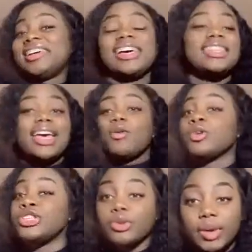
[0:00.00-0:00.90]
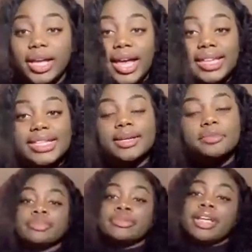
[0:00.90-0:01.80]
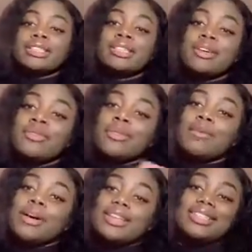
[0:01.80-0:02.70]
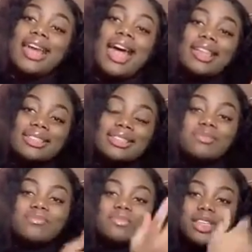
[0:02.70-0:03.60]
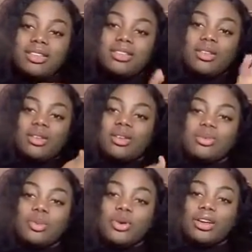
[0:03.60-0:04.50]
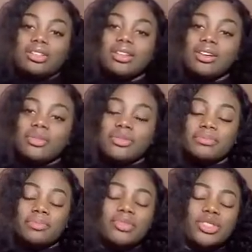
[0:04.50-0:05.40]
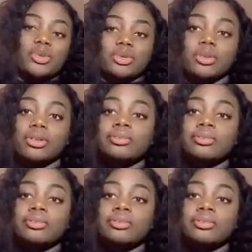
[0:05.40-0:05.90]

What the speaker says: they were doing it. That's enough about my stats and all the boring stuff in school.